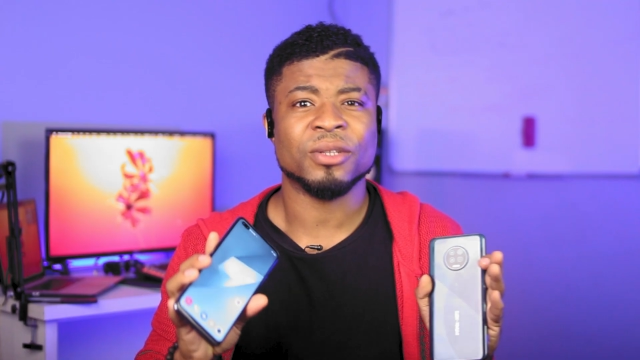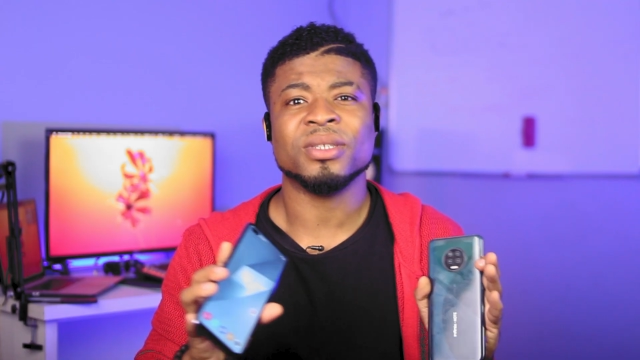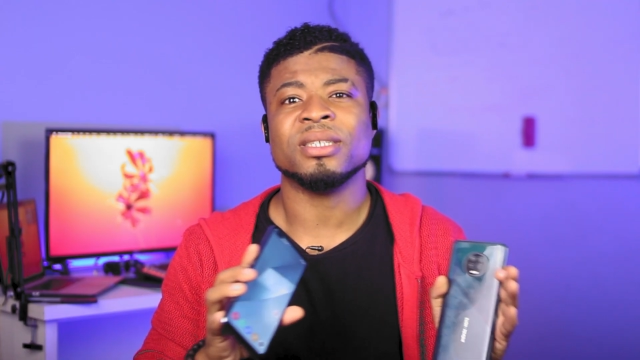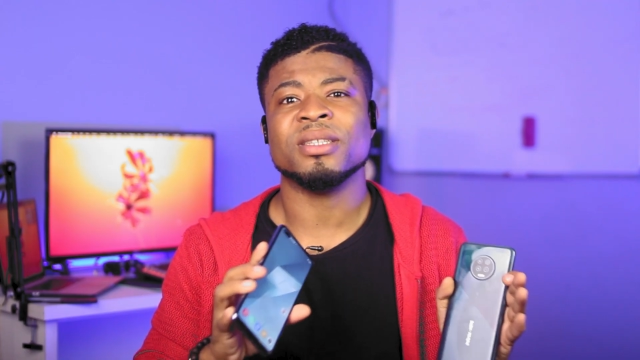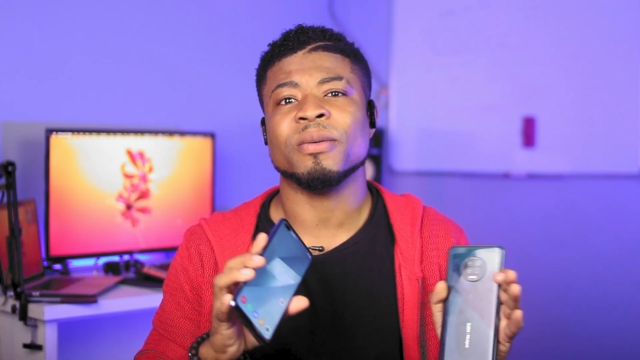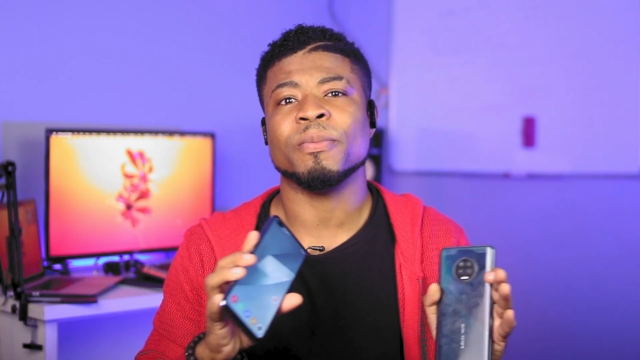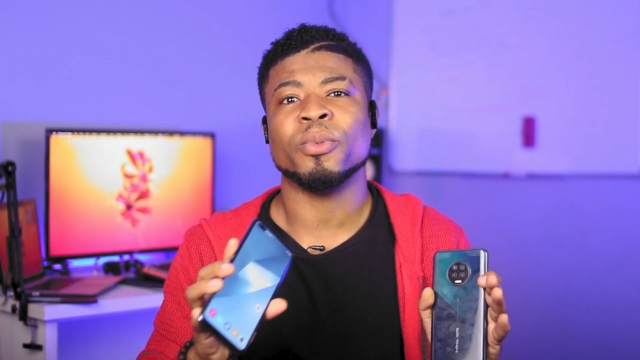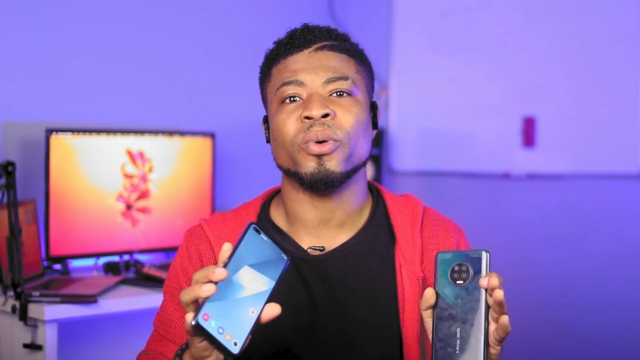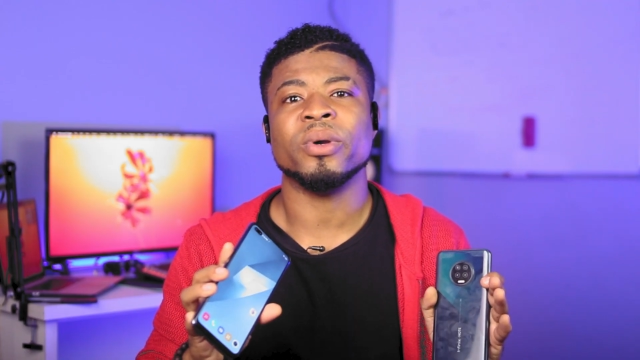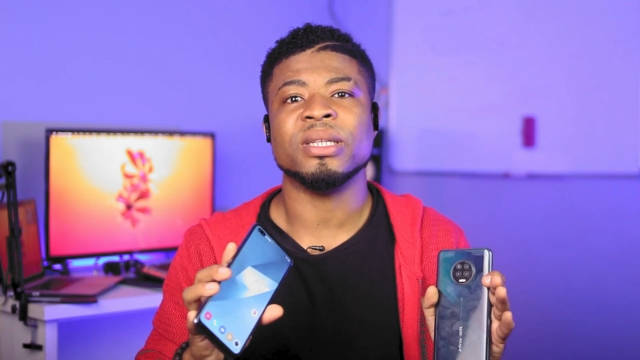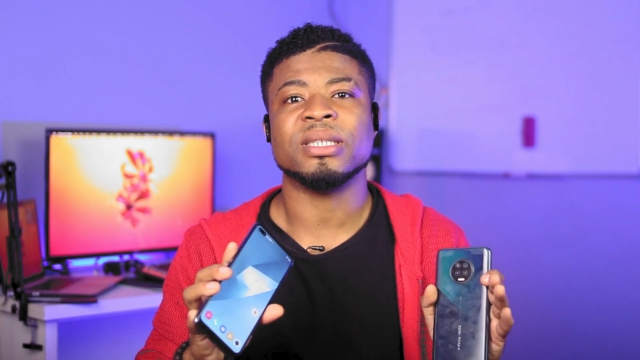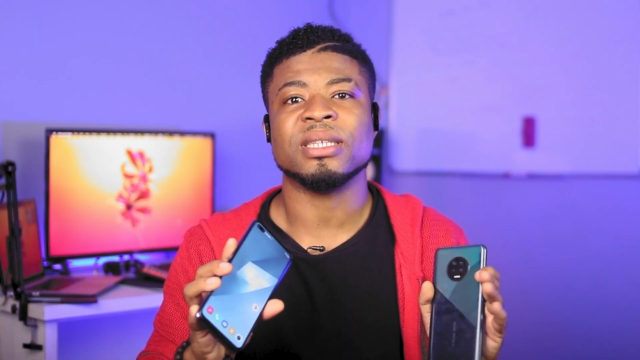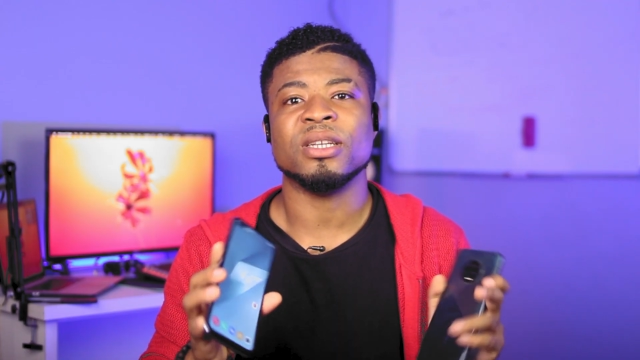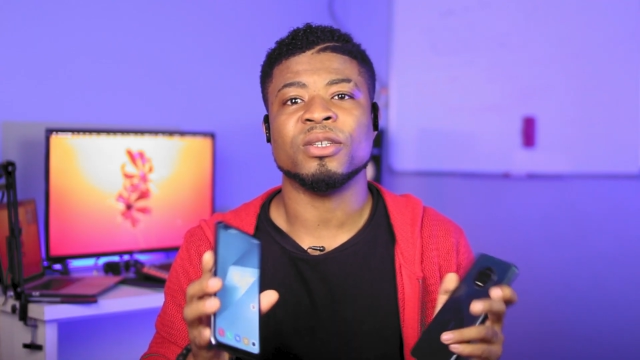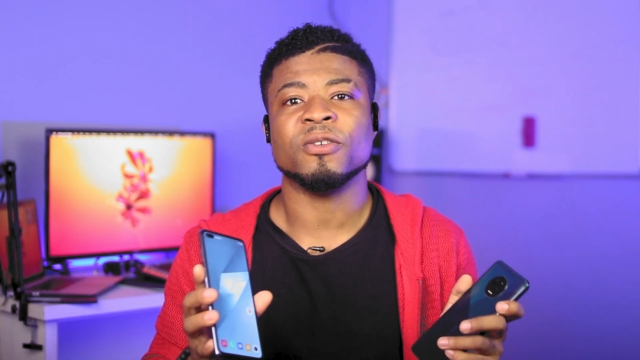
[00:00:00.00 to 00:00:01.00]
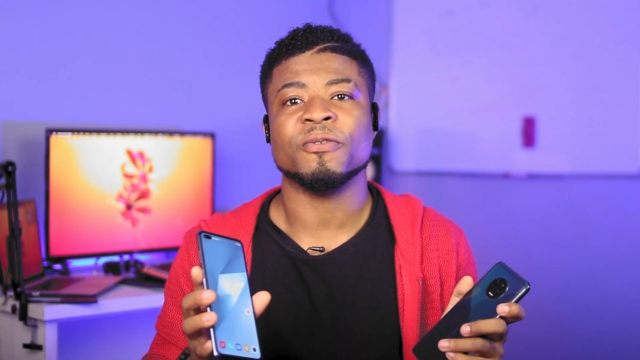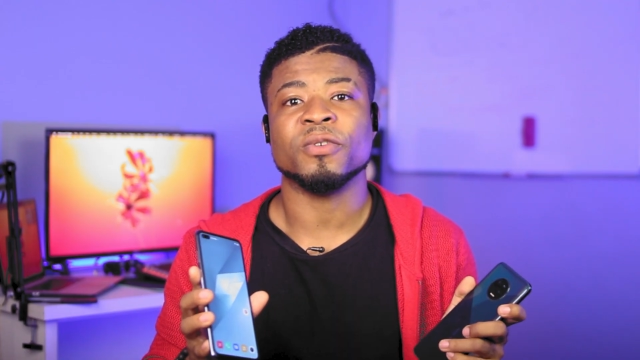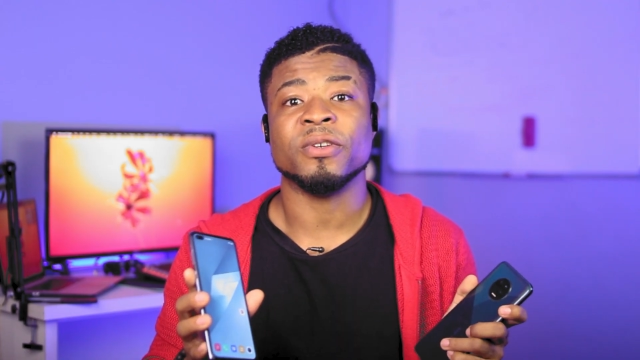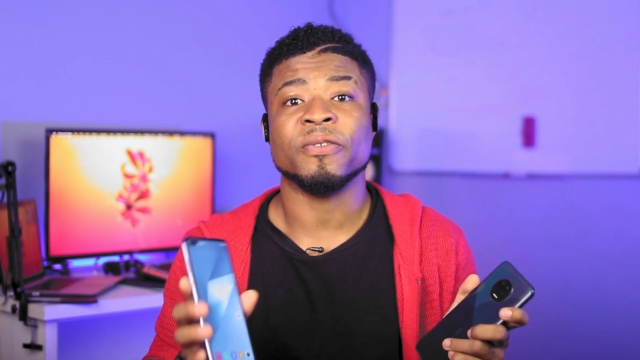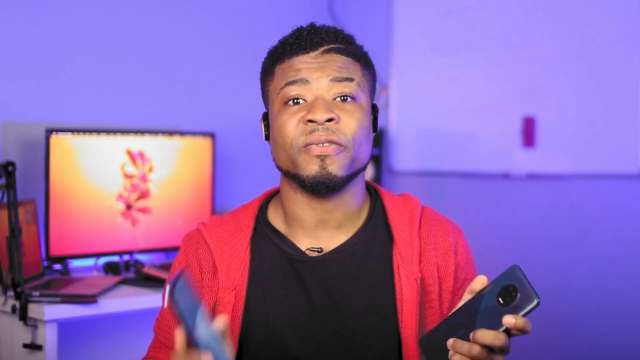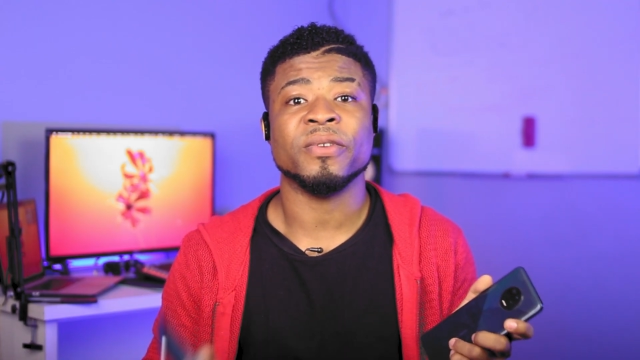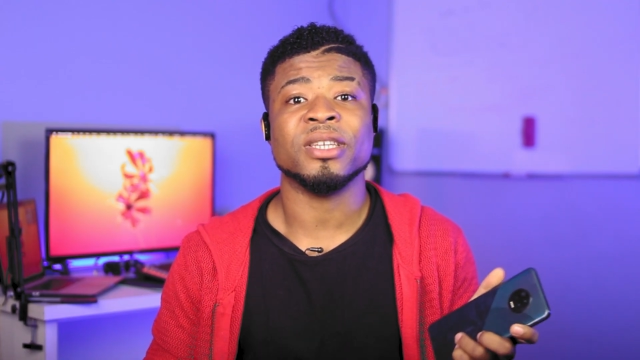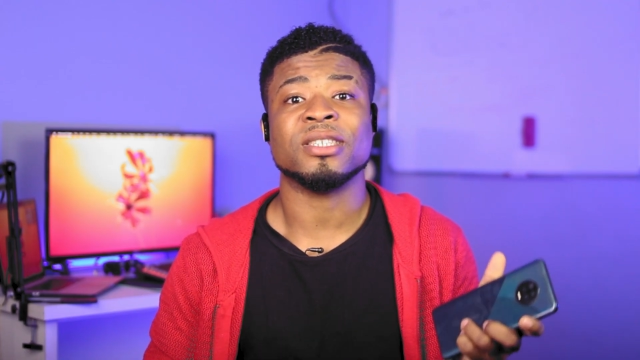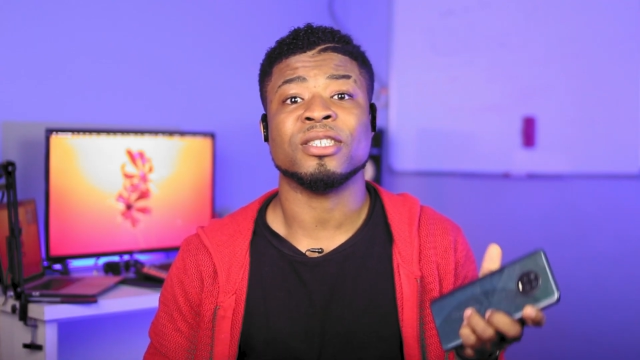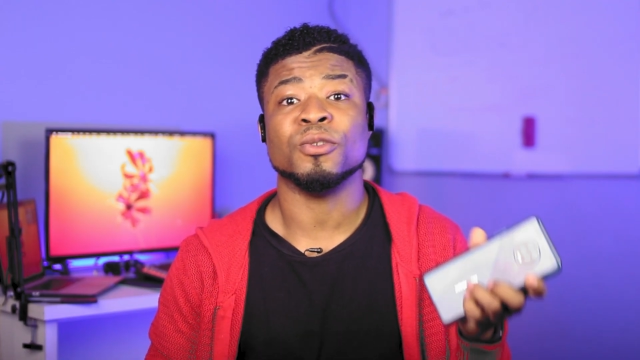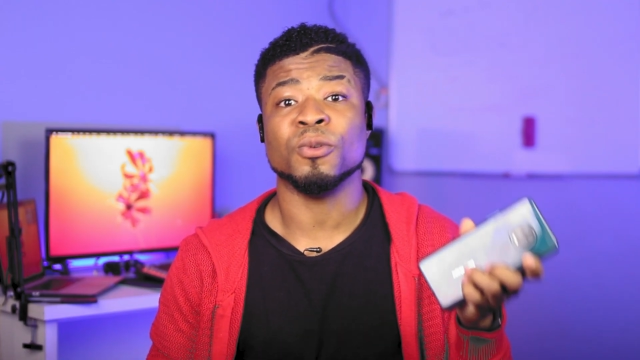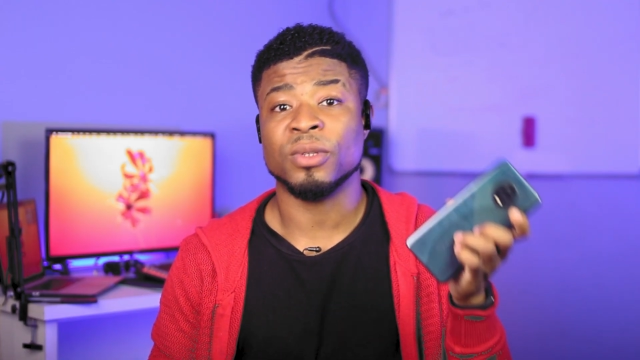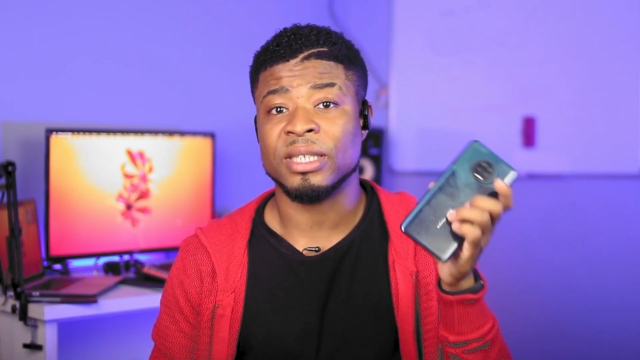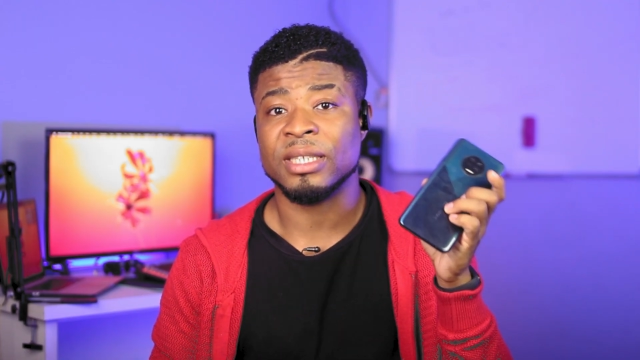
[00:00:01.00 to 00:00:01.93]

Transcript: don't see the point selling off your Infinix Note